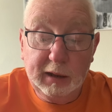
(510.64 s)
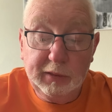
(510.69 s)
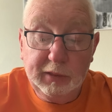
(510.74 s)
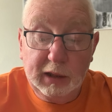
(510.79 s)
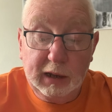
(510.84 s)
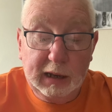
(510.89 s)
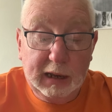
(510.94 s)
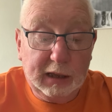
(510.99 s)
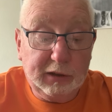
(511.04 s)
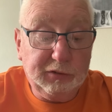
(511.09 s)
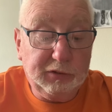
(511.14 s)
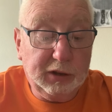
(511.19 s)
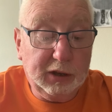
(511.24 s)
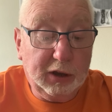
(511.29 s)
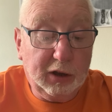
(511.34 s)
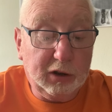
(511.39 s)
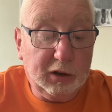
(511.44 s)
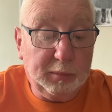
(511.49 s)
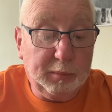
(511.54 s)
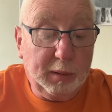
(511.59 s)
the last thing
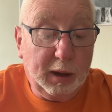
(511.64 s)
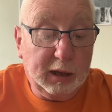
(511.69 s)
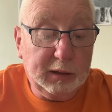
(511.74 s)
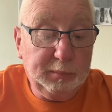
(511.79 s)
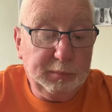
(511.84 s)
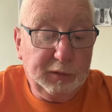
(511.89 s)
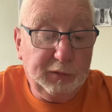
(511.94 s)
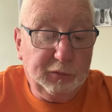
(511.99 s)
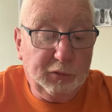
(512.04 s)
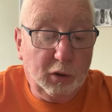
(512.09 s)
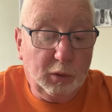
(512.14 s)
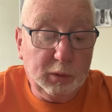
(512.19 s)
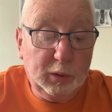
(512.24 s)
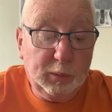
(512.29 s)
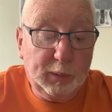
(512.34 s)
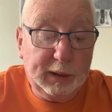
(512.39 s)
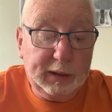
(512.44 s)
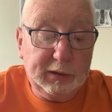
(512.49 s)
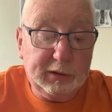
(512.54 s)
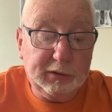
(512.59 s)
on our mind before we
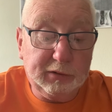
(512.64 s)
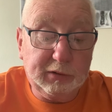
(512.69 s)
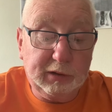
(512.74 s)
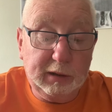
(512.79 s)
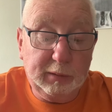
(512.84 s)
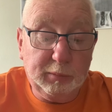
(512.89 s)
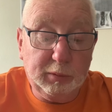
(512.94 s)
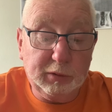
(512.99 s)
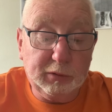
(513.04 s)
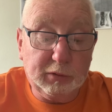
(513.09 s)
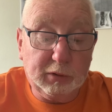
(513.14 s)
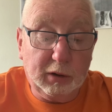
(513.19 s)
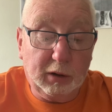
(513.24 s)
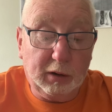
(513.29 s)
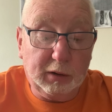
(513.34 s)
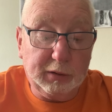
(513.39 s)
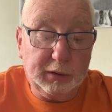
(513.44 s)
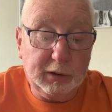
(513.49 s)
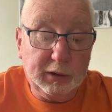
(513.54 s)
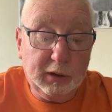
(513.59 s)
went to sleep was
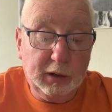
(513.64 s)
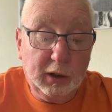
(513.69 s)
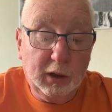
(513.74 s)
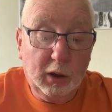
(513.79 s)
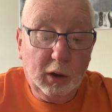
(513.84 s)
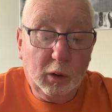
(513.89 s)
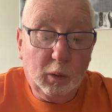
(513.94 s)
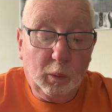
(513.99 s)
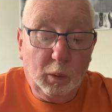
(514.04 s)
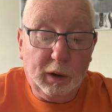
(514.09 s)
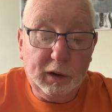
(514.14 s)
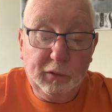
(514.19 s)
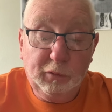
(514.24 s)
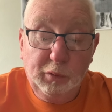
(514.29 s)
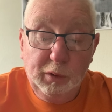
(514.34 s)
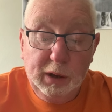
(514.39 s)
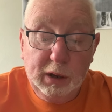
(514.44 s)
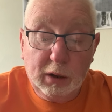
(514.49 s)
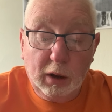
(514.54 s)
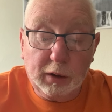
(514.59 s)
God? What if
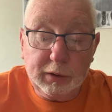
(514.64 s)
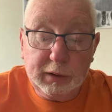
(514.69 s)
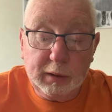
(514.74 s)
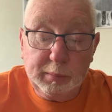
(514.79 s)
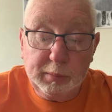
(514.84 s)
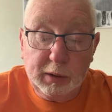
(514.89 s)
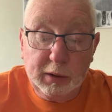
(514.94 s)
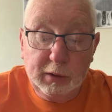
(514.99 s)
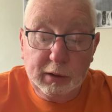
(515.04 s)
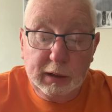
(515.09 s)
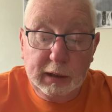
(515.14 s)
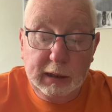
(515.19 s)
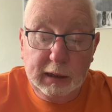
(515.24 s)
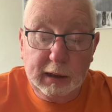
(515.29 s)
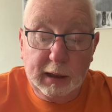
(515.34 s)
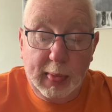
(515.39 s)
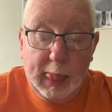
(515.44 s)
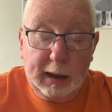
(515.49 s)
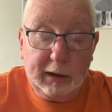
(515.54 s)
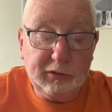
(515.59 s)
we got up
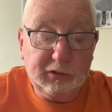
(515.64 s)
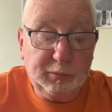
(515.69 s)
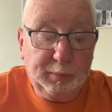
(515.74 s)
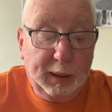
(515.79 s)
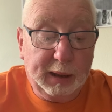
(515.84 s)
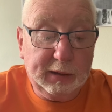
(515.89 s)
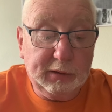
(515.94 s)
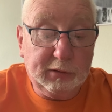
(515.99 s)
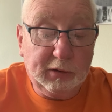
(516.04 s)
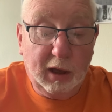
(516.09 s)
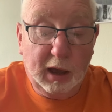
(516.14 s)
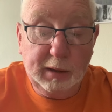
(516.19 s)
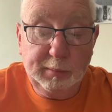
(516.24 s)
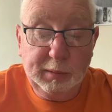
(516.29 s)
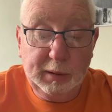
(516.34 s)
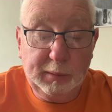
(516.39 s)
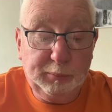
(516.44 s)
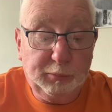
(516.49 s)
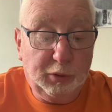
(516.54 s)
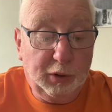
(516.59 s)
earlier, spent time
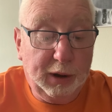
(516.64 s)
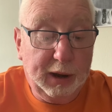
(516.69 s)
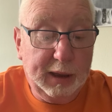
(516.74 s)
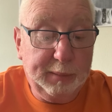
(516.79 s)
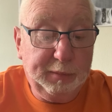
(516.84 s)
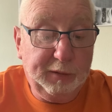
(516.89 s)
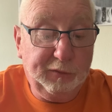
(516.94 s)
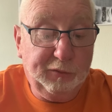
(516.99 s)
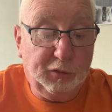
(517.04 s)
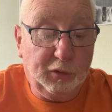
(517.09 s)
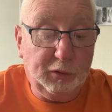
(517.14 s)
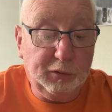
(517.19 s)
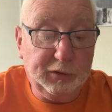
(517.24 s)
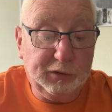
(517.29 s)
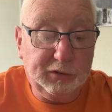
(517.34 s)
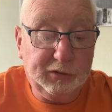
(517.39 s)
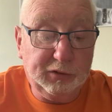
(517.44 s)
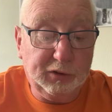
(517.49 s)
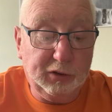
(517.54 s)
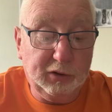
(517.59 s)
in prayer before the
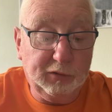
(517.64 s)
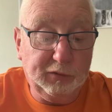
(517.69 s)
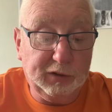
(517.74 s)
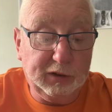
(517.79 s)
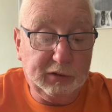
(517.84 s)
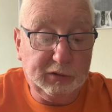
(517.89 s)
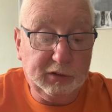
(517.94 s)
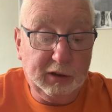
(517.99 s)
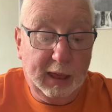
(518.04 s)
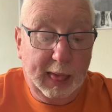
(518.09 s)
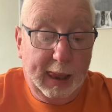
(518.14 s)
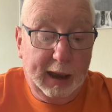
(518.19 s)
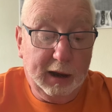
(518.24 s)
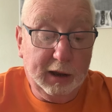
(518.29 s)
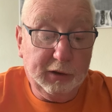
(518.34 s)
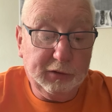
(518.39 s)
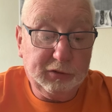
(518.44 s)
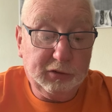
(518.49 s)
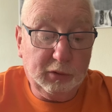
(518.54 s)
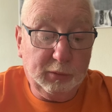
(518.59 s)
service?
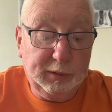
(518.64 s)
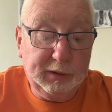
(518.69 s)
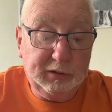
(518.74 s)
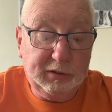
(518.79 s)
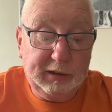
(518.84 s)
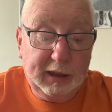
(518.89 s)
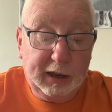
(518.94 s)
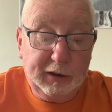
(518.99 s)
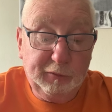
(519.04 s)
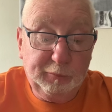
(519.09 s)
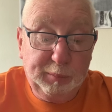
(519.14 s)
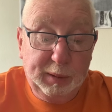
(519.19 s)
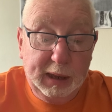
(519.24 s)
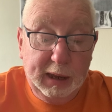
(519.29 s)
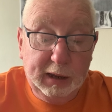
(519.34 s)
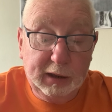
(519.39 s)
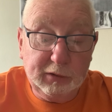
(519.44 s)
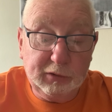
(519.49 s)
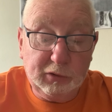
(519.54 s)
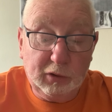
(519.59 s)
So instead of
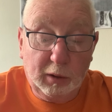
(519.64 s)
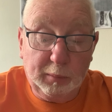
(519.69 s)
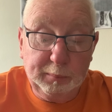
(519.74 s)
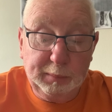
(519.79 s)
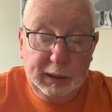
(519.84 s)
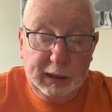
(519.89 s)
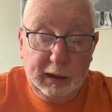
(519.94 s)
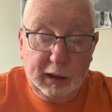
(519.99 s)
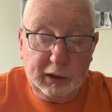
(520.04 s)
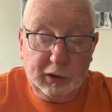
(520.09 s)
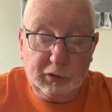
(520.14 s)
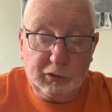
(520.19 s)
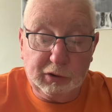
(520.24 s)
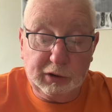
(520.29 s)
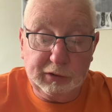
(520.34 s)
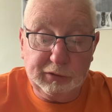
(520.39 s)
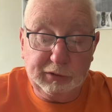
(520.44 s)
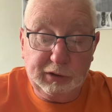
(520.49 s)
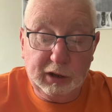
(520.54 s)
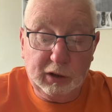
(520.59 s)
being a zombie-like
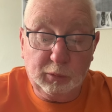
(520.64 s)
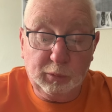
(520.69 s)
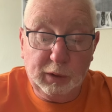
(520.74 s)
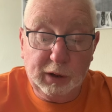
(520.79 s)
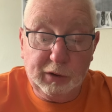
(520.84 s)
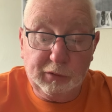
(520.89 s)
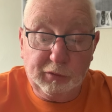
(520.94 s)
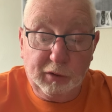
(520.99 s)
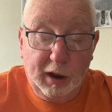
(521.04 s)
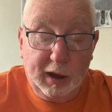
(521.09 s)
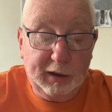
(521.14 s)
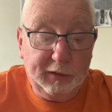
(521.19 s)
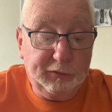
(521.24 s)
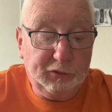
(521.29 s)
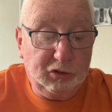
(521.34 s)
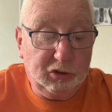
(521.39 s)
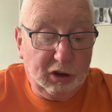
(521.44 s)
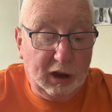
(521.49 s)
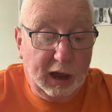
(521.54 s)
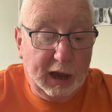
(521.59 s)
Christian, we arrive
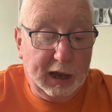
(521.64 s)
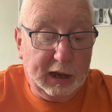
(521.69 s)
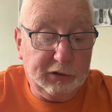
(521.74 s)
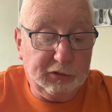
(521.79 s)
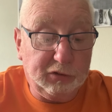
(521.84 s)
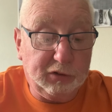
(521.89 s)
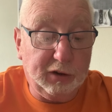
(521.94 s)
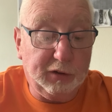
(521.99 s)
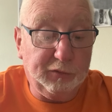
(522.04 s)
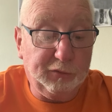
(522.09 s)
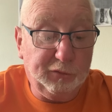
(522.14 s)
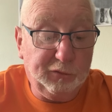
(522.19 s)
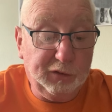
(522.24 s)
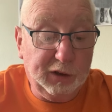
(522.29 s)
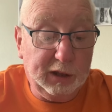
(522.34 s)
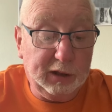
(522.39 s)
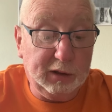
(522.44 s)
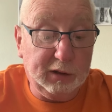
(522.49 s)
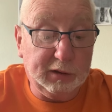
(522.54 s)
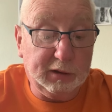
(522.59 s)
charged,
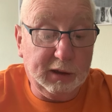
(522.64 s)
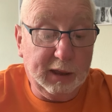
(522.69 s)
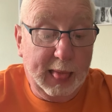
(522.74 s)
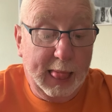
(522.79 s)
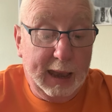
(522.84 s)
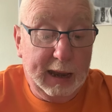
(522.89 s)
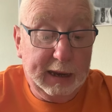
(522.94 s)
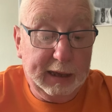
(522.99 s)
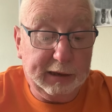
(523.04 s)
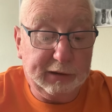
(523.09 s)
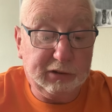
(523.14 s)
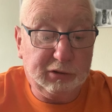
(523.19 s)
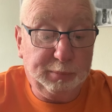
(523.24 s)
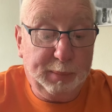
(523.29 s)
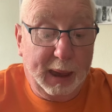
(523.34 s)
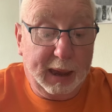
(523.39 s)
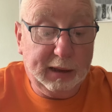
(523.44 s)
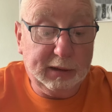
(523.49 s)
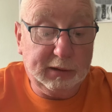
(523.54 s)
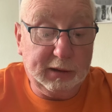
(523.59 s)
filled,
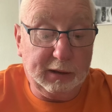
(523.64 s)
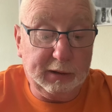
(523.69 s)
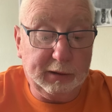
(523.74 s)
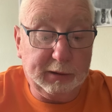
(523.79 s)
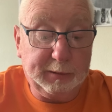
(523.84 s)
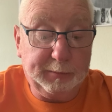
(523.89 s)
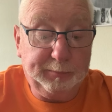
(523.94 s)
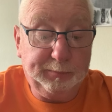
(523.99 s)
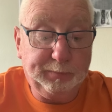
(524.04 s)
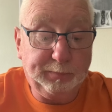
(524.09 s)
expectant.